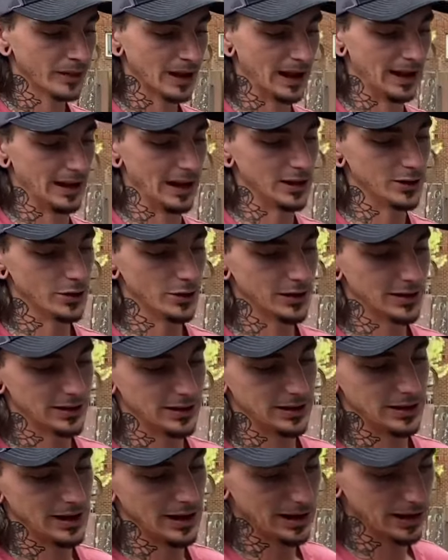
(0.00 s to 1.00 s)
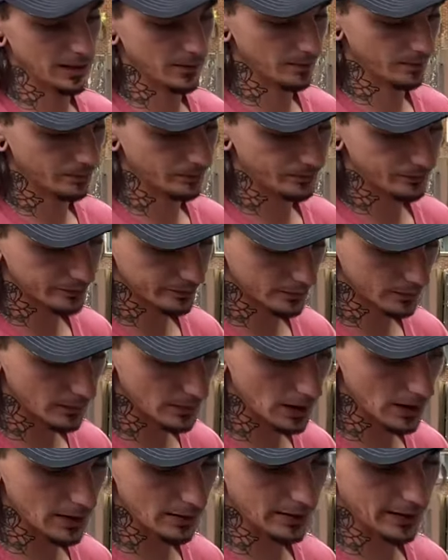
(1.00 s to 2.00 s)
And as you can see,
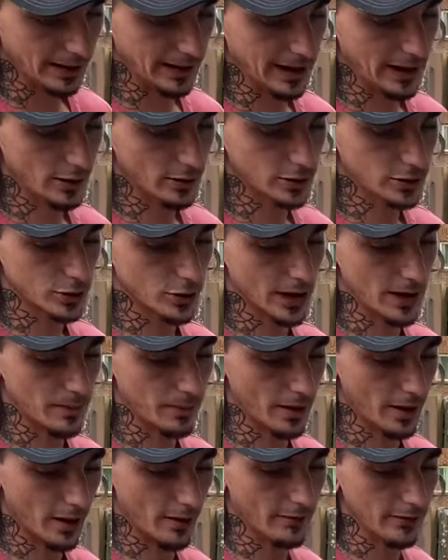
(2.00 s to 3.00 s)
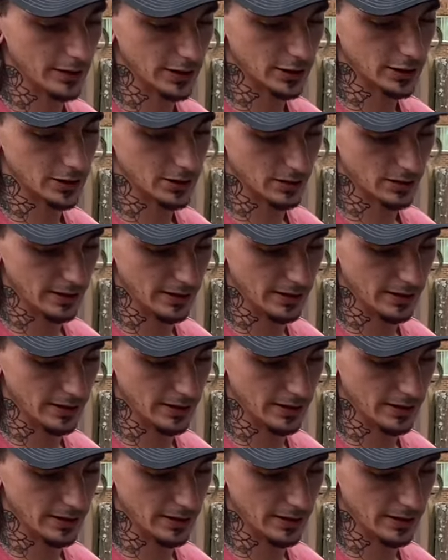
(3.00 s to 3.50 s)
the nail strip of this,